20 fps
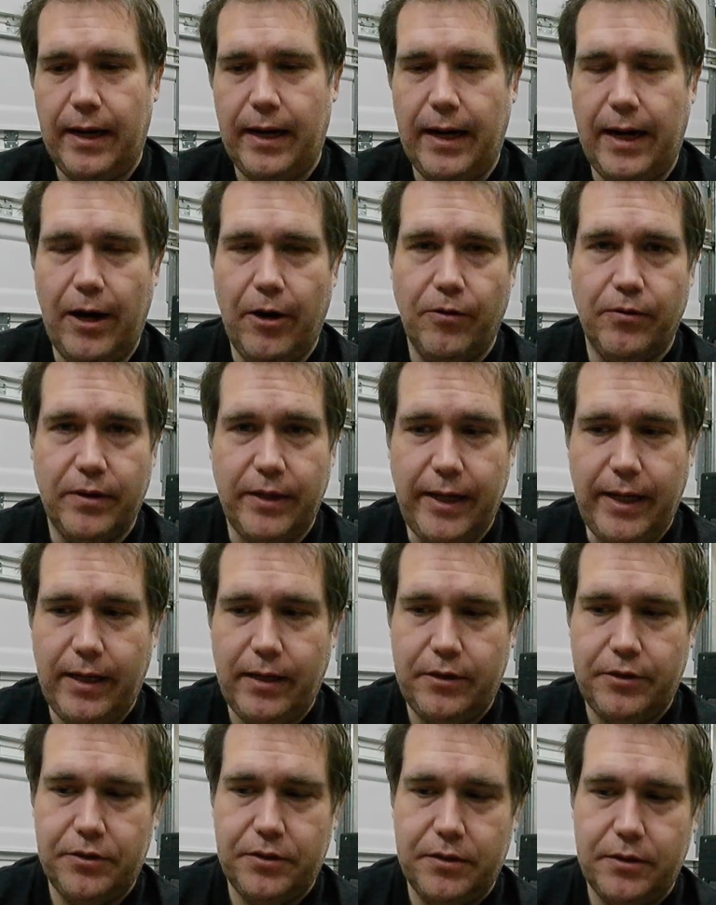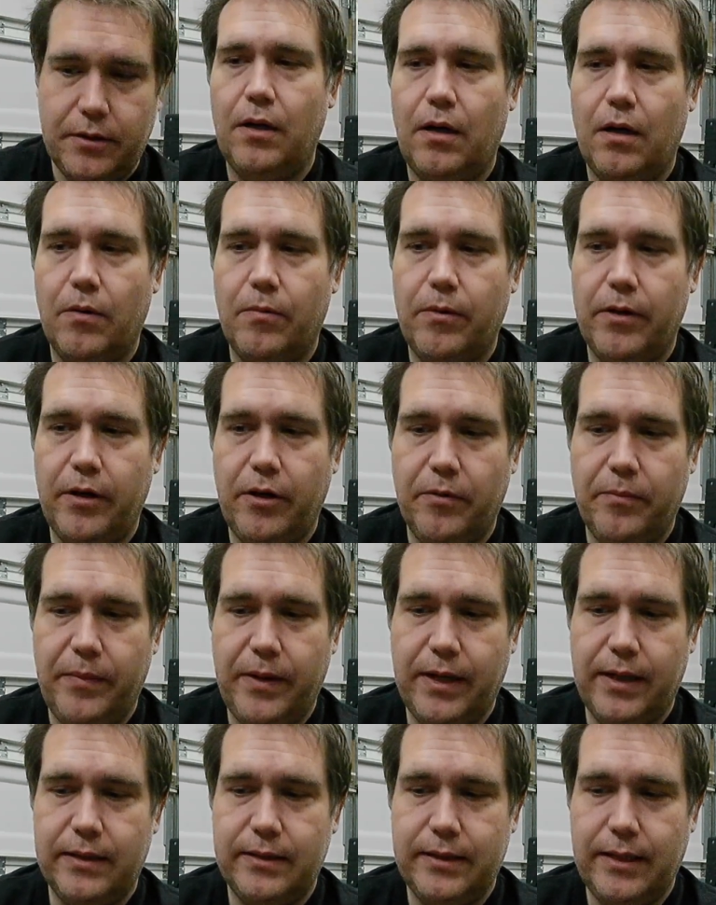Air leaks are one of your
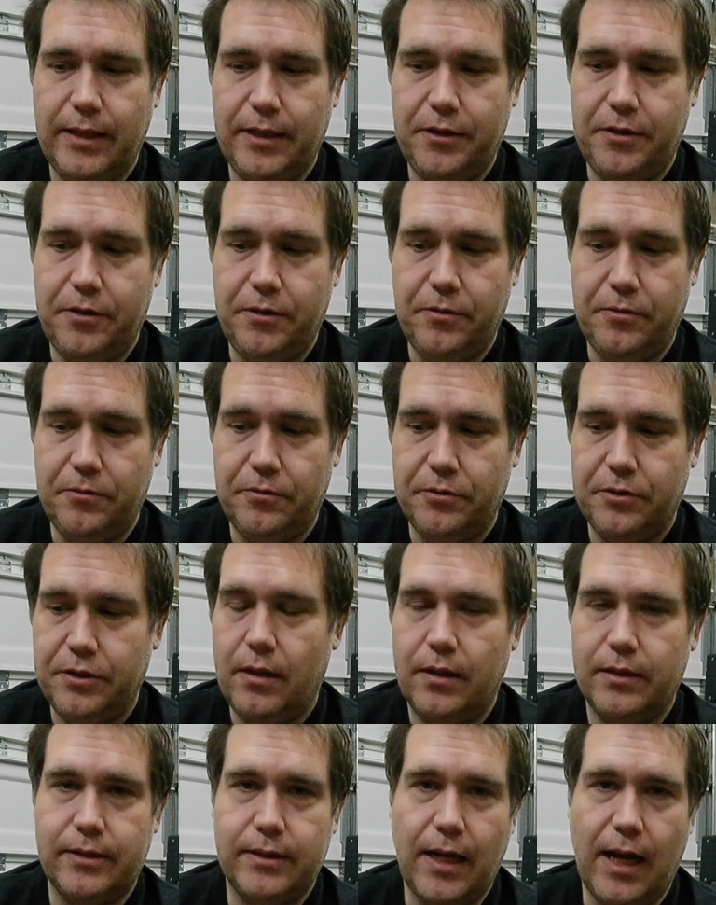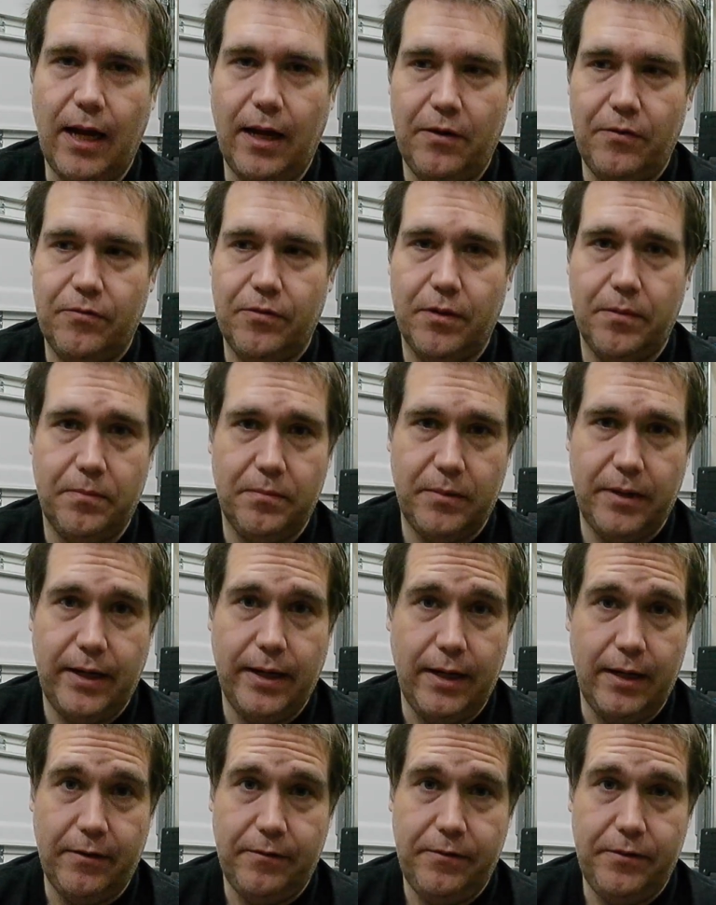biggest issues aside from
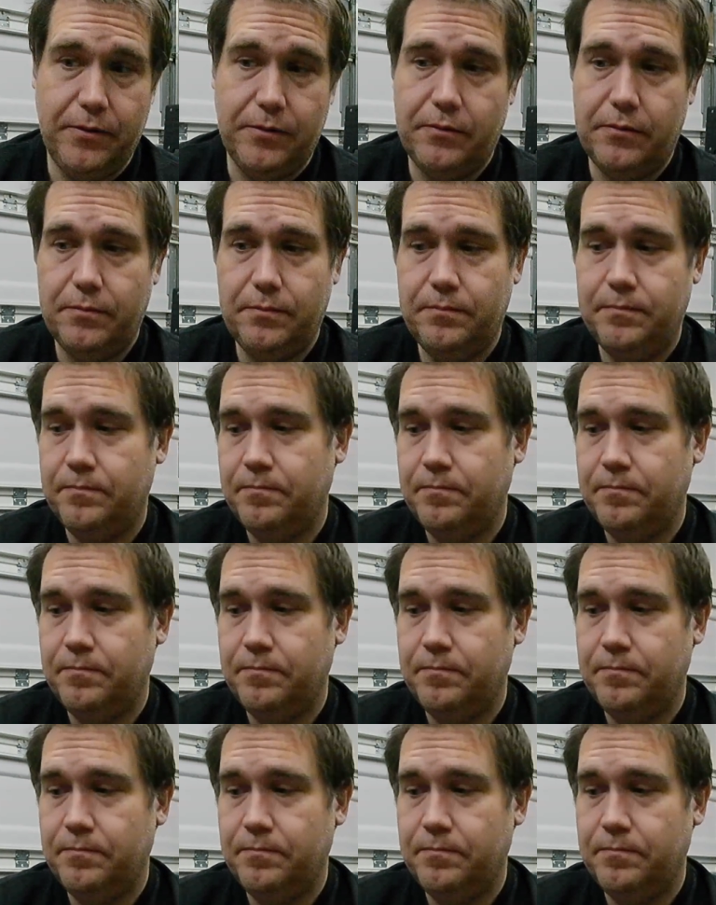getting fuel.